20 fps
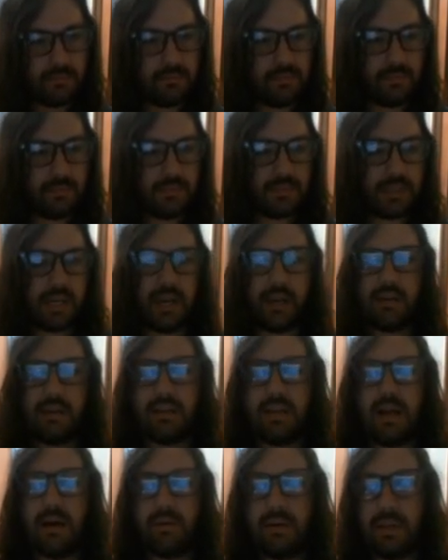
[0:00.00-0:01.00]
Okay,
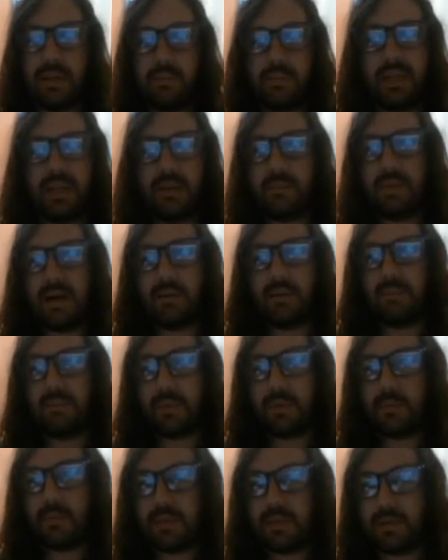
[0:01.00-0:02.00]
now in the mini map,
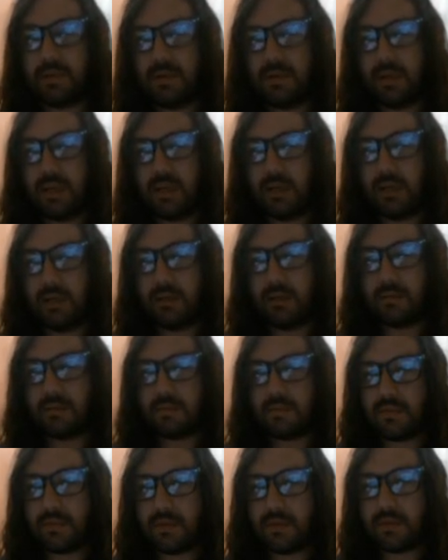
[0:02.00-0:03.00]
what you need,
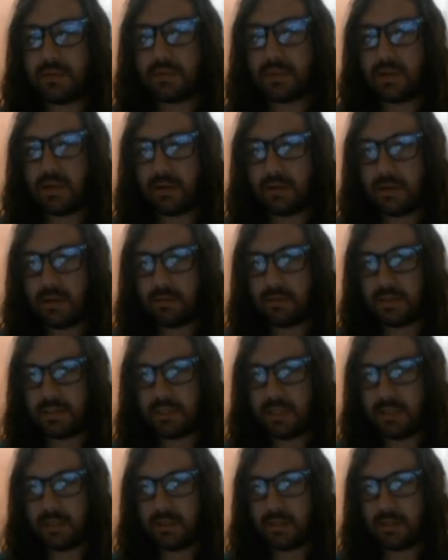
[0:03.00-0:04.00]
I'm gonna
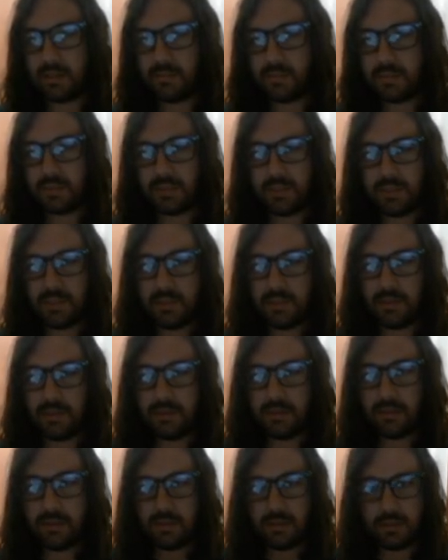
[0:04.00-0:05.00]
reset the position,
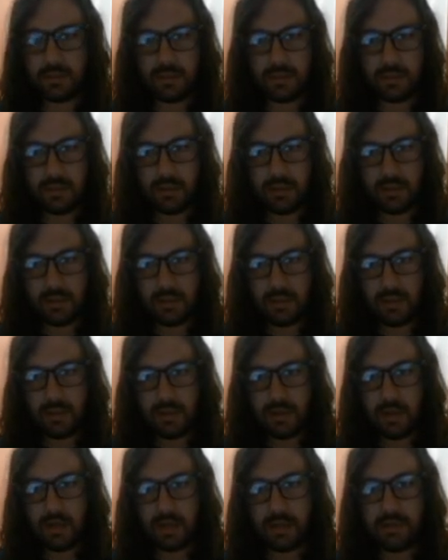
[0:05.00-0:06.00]

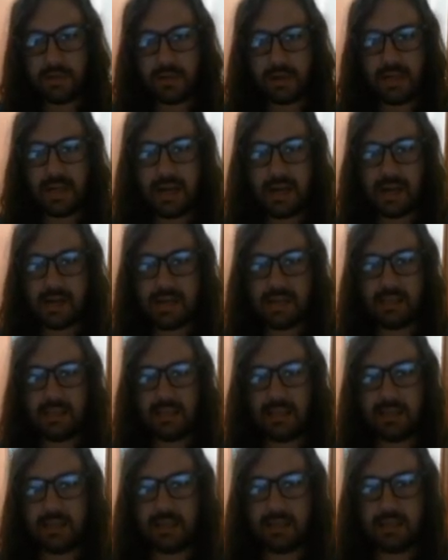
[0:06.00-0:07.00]
and you're gonna add
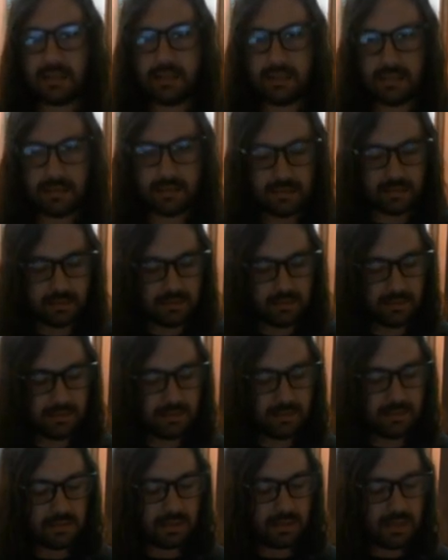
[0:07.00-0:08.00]

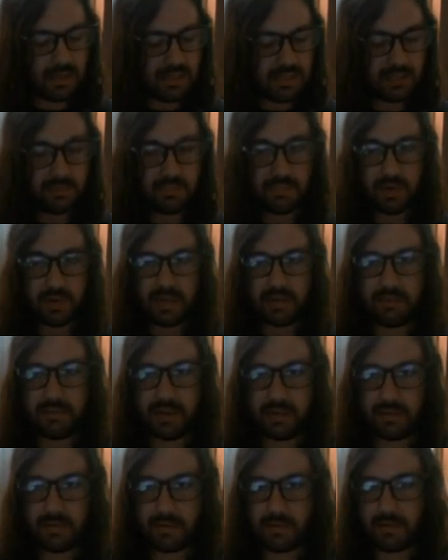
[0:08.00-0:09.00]
a sprite
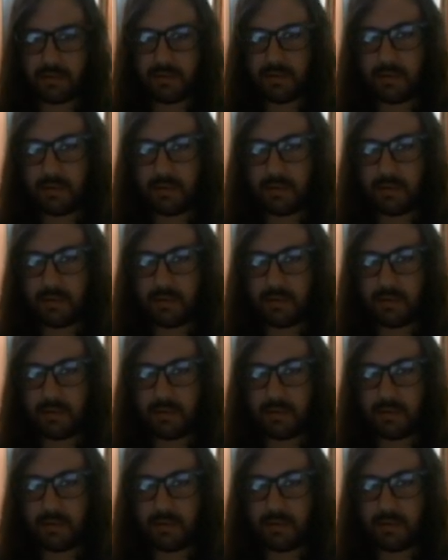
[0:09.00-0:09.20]
renderer.